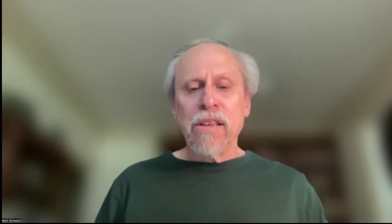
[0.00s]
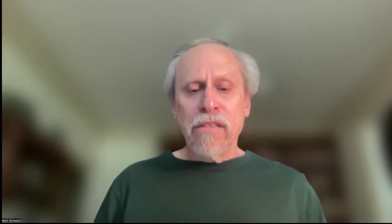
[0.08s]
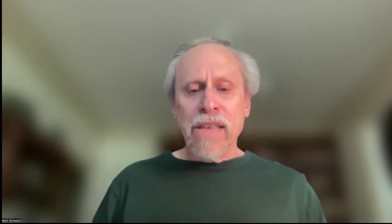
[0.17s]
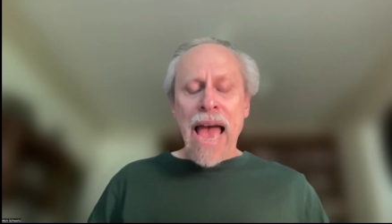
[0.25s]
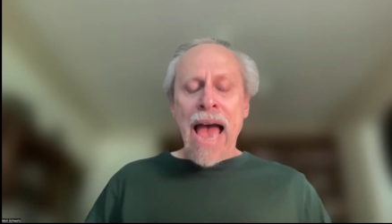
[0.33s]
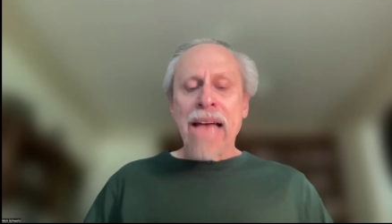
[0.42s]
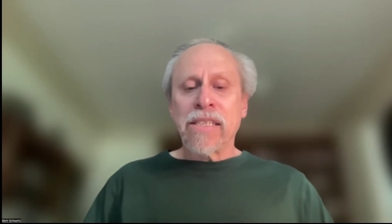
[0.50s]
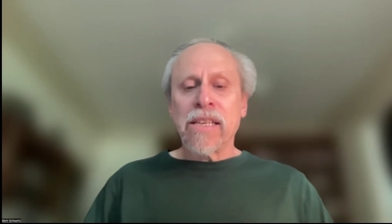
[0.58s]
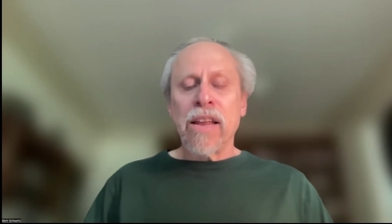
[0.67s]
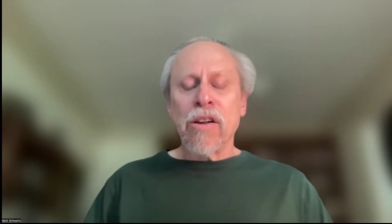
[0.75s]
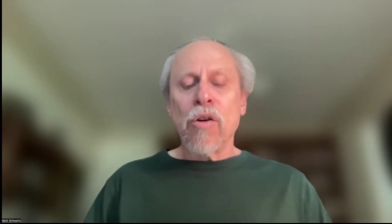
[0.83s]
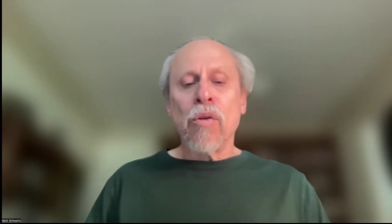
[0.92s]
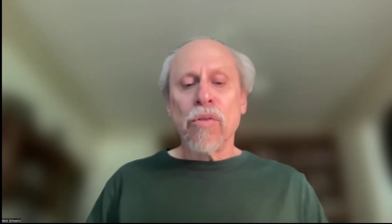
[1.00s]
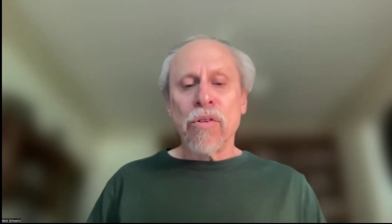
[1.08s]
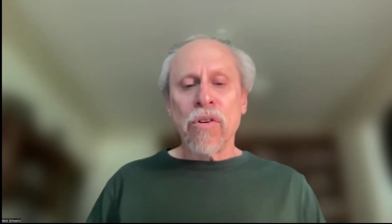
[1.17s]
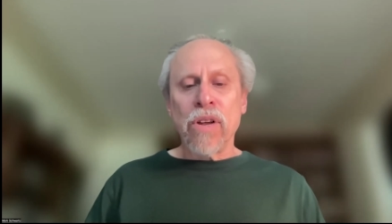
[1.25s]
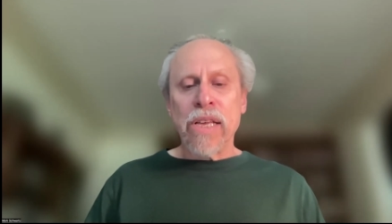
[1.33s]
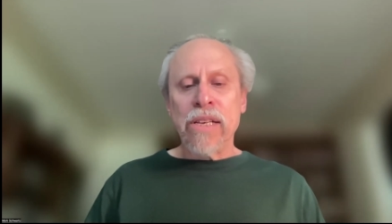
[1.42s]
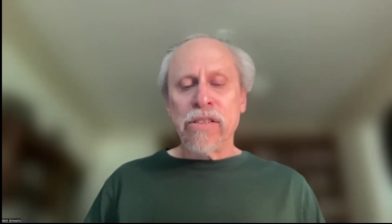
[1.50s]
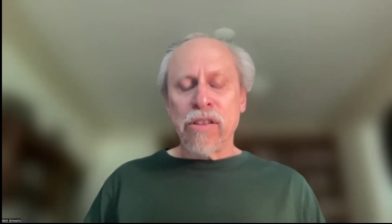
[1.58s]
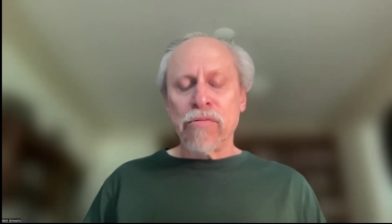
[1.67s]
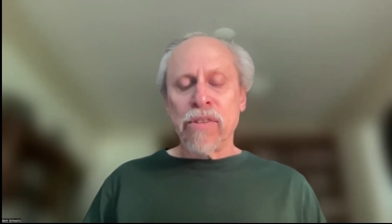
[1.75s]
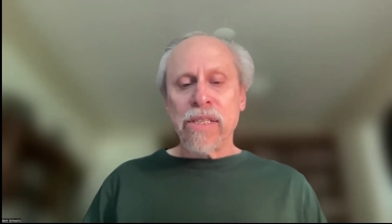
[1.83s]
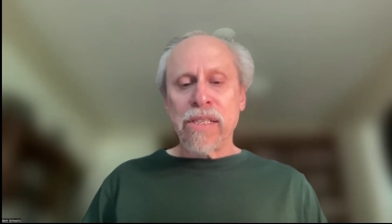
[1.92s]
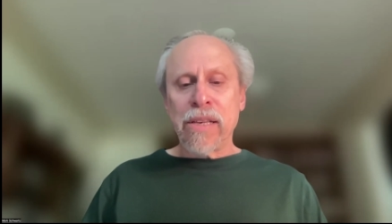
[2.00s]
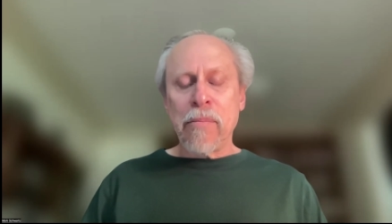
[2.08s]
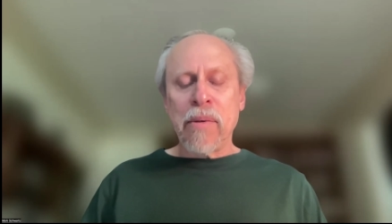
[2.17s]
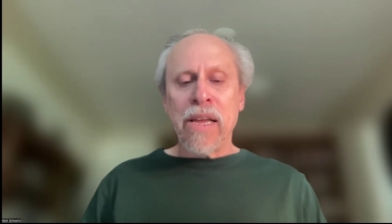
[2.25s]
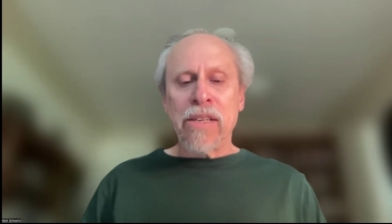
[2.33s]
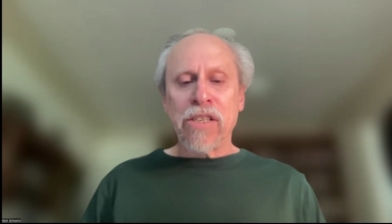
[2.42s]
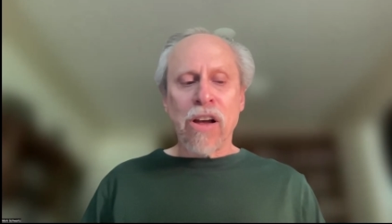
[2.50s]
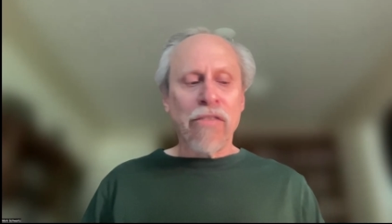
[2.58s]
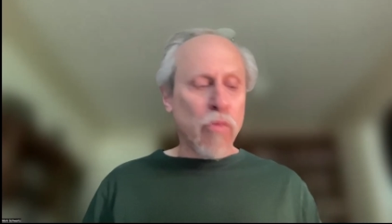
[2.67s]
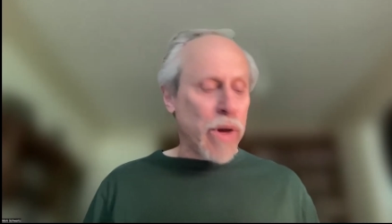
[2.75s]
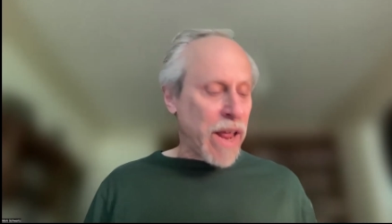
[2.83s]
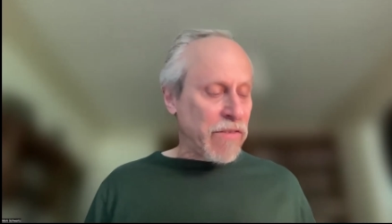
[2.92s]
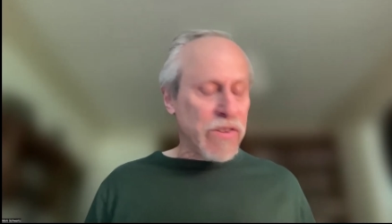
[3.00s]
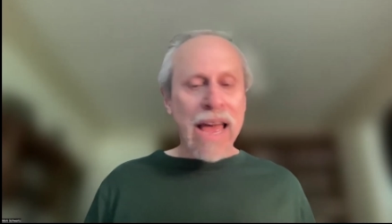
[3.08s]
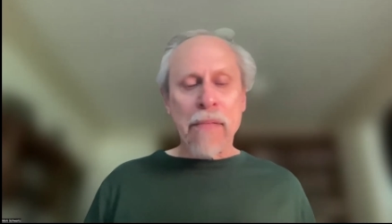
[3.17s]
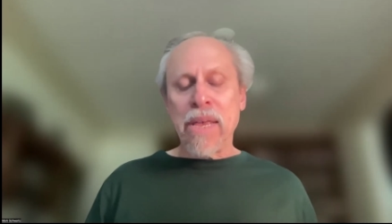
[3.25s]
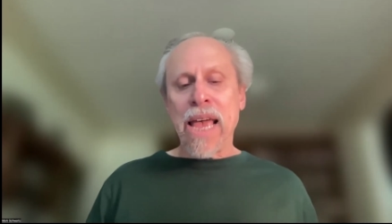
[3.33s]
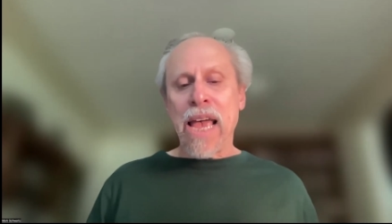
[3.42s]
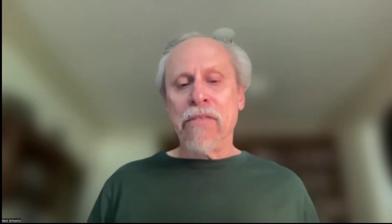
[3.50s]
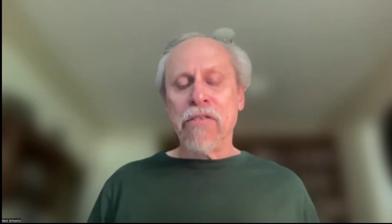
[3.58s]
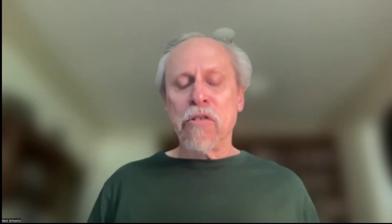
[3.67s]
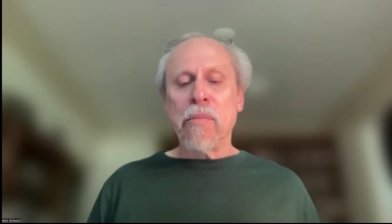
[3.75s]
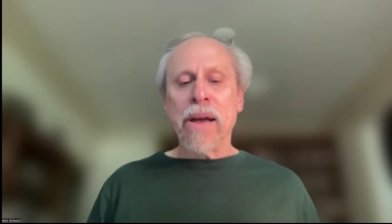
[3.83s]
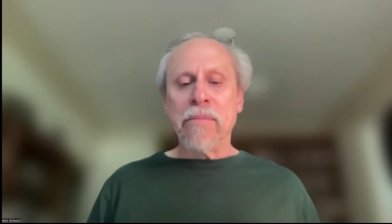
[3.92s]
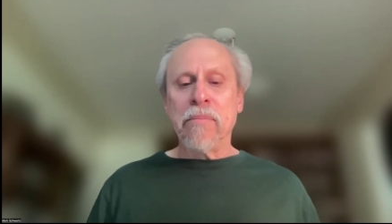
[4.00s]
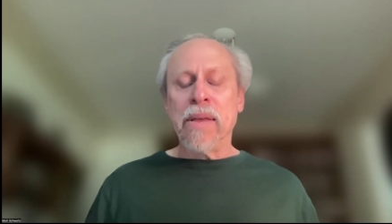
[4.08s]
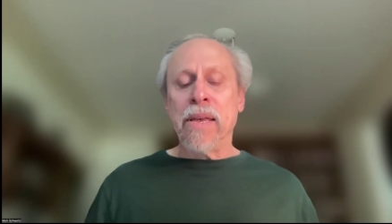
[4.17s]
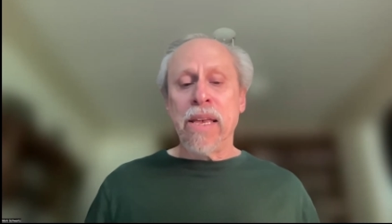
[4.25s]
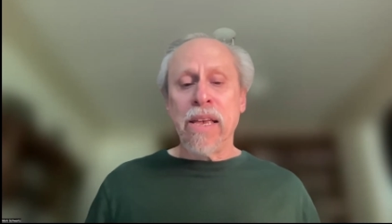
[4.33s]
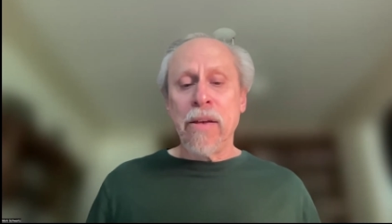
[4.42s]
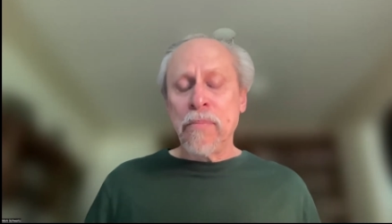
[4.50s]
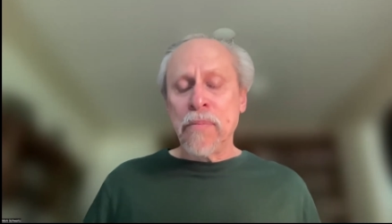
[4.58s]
The asset owner is the recipient of whatever that behavior might be.